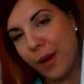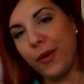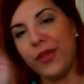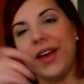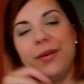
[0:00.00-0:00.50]

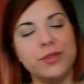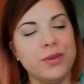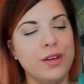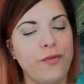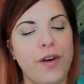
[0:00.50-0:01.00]
with it. It was
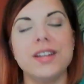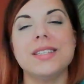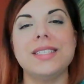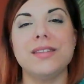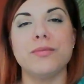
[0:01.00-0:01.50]
really fun
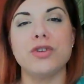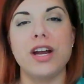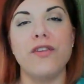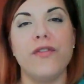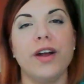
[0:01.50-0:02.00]
to see them
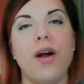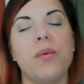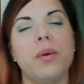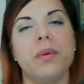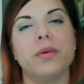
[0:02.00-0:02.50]
trying to figure out
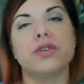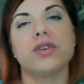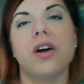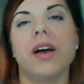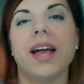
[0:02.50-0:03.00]
what we were
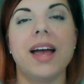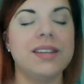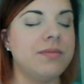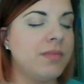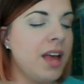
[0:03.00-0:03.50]
drawing.
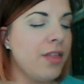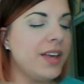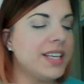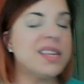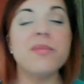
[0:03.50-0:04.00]
I
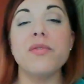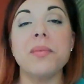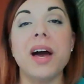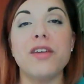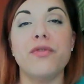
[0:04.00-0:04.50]
think some of
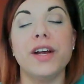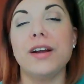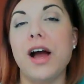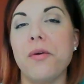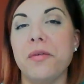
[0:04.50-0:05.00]
them got it
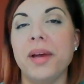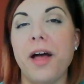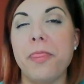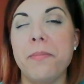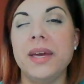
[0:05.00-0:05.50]
figured out when we
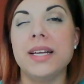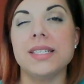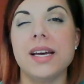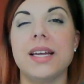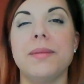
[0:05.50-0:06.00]
got the beak
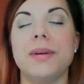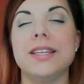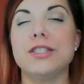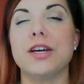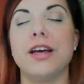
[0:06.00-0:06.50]
done, but
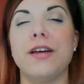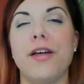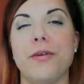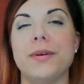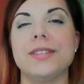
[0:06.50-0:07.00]
it took uh,
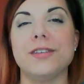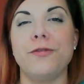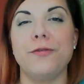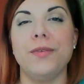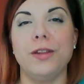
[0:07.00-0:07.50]
other ones a
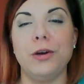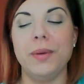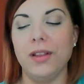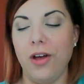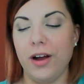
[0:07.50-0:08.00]
little
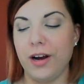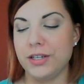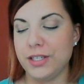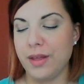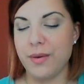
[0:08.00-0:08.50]
bit longer,
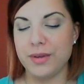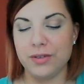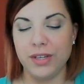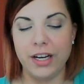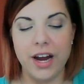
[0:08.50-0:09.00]
so that was
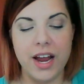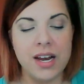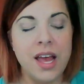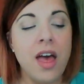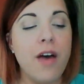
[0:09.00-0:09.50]
really
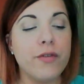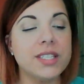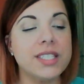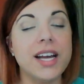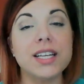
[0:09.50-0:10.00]
great. For
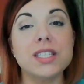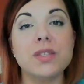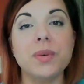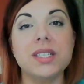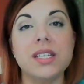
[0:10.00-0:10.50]
science,
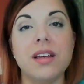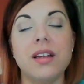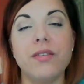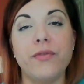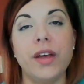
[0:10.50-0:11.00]
we
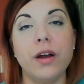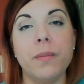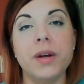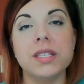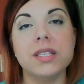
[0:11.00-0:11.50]
did
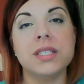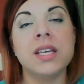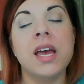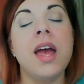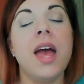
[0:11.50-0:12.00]
fingerprints,
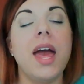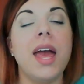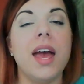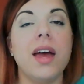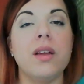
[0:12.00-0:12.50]

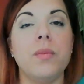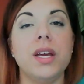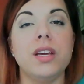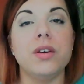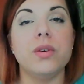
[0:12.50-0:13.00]
and we
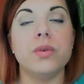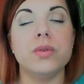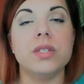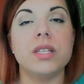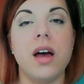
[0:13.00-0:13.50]

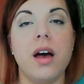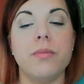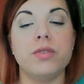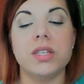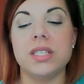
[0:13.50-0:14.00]
used
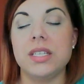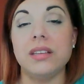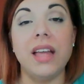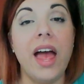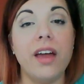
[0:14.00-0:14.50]
um, just
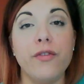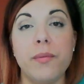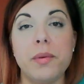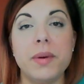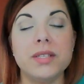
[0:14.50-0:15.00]
lead
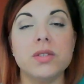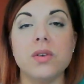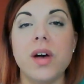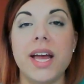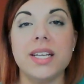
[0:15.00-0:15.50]
from a
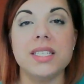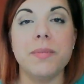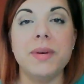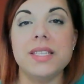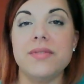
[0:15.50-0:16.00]
pencil and a
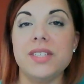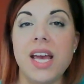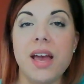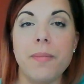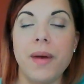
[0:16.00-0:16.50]
piece of
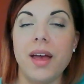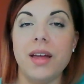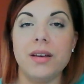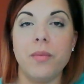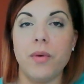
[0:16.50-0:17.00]
tape
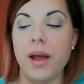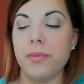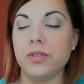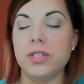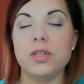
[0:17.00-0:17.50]
and we're
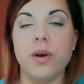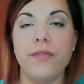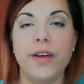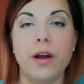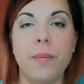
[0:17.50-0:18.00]
able to do our
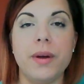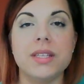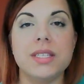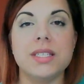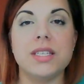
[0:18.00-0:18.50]

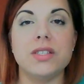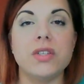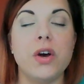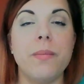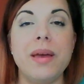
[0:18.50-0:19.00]
fingerprints
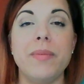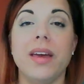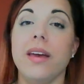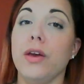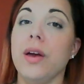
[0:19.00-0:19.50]
so maybe
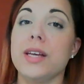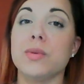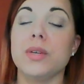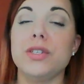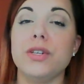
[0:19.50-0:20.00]
you guys
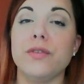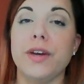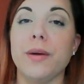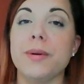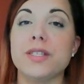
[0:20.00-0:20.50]
want to do your
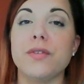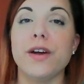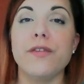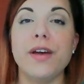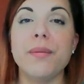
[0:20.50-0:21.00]
fingerprints for
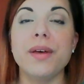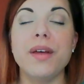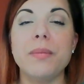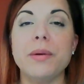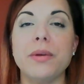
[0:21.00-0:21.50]
your family
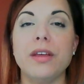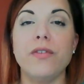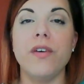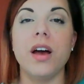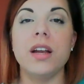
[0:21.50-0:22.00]
that'd be really
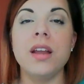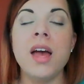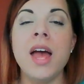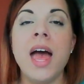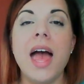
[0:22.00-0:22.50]
fun
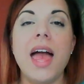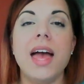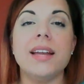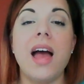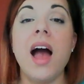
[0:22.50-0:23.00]

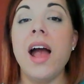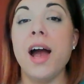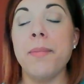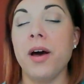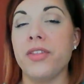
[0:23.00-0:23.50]
and i
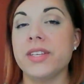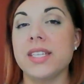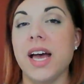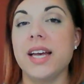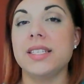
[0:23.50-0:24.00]

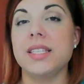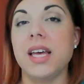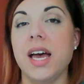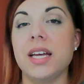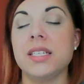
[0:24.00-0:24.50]
hypothesize
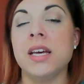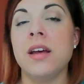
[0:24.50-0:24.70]
that